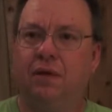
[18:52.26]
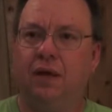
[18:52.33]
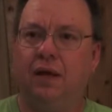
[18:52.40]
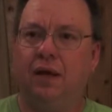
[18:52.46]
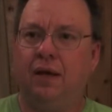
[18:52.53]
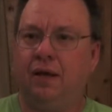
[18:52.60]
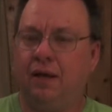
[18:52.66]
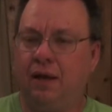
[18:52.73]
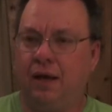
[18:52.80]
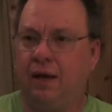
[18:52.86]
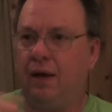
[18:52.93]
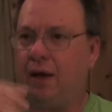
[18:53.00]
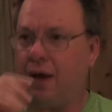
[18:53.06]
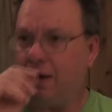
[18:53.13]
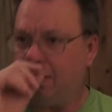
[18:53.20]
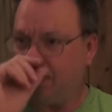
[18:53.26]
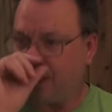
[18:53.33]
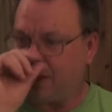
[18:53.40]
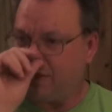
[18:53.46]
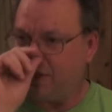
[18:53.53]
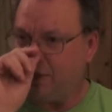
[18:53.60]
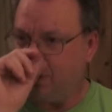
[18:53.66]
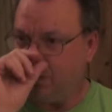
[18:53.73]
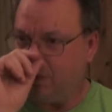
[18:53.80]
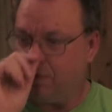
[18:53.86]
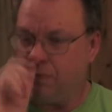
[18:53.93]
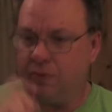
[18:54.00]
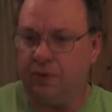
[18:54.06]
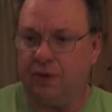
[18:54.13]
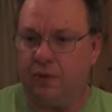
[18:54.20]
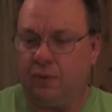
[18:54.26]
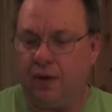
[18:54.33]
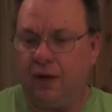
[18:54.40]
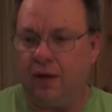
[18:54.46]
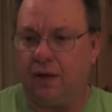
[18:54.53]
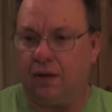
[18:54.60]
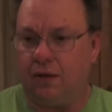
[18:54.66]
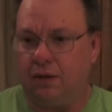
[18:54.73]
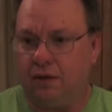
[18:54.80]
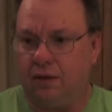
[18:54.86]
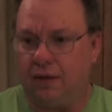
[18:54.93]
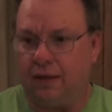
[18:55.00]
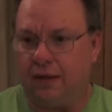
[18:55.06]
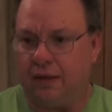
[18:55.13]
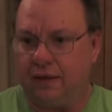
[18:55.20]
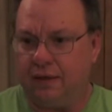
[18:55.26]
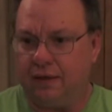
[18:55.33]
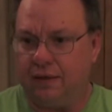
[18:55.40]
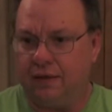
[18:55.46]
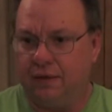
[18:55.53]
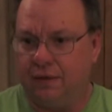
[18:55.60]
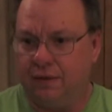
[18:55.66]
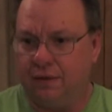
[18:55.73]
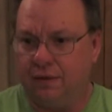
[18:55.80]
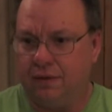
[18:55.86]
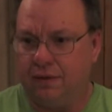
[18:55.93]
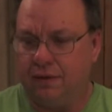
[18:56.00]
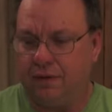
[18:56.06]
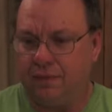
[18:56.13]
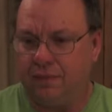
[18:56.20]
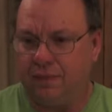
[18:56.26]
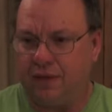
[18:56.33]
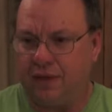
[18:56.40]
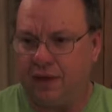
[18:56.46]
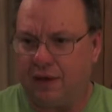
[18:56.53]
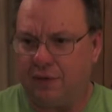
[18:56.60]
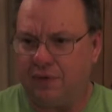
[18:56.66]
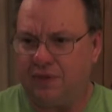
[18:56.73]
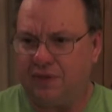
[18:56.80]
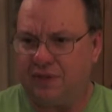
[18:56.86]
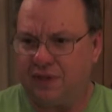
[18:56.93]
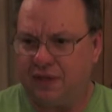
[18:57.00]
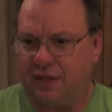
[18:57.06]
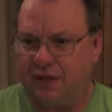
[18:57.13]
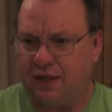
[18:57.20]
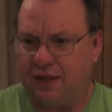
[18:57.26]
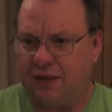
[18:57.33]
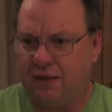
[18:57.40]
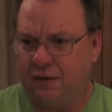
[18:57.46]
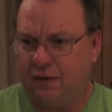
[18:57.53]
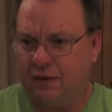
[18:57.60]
And I was actually doing really well. And I would say